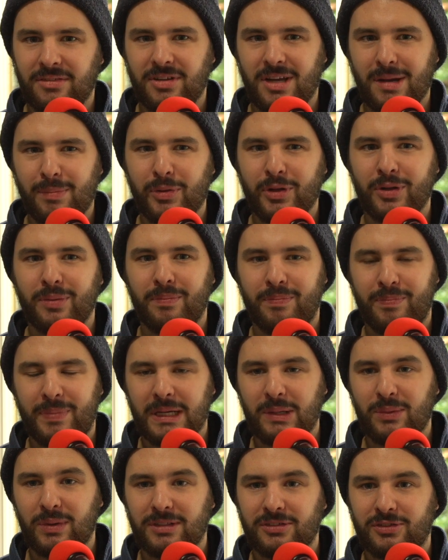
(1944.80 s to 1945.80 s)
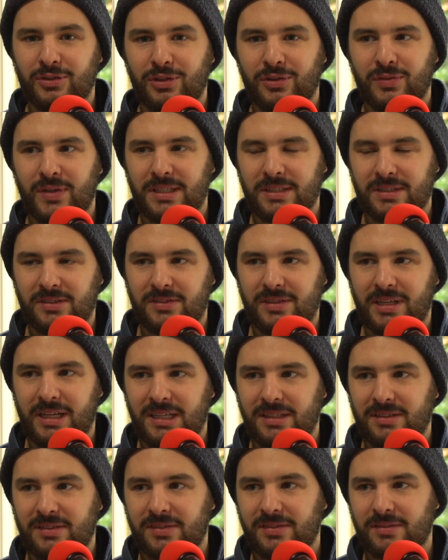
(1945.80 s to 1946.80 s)
a couple of big ones all around the
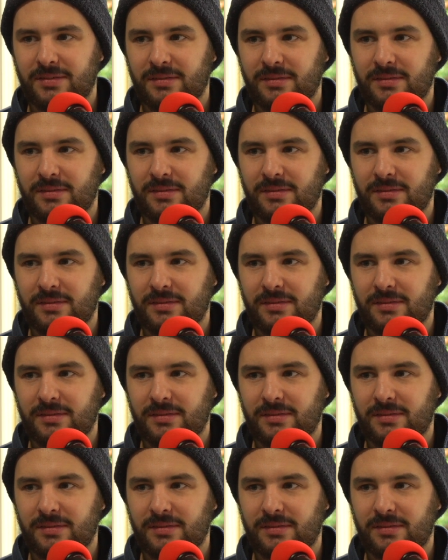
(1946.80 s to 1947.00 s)
States.